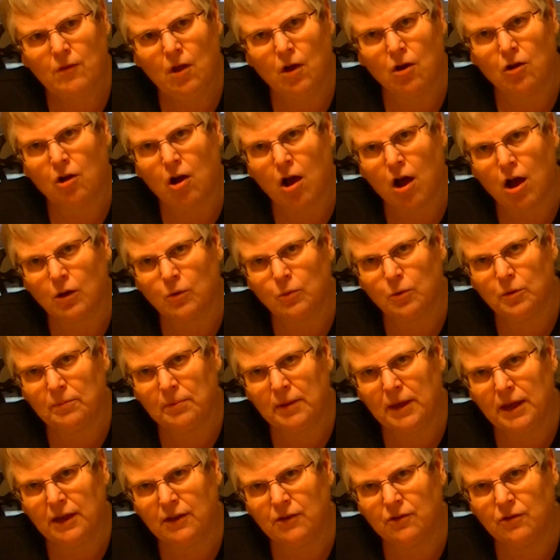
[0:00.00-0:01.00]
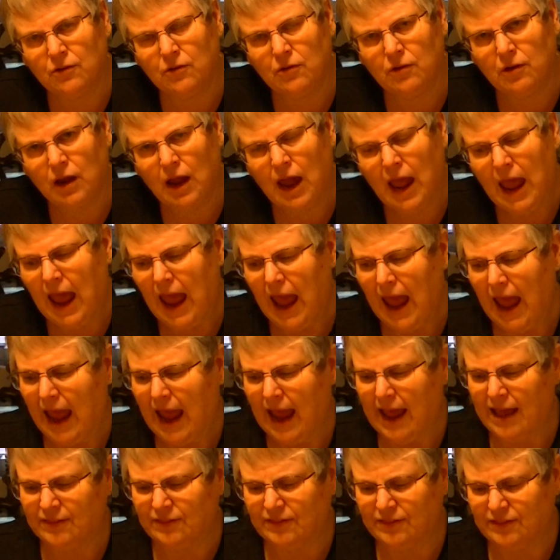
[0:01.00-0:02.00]
aqua painter
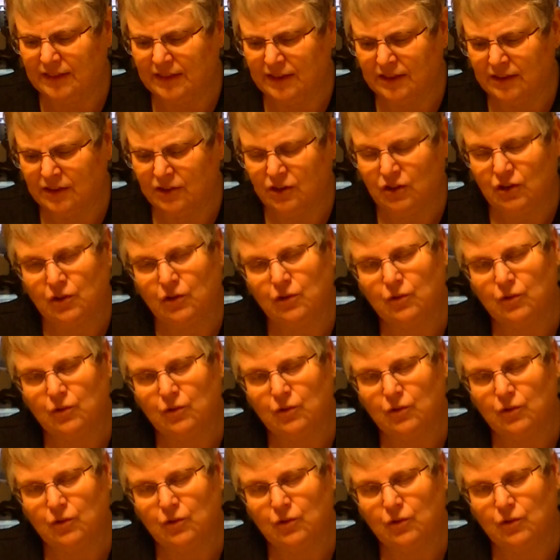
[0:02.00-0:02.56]
and then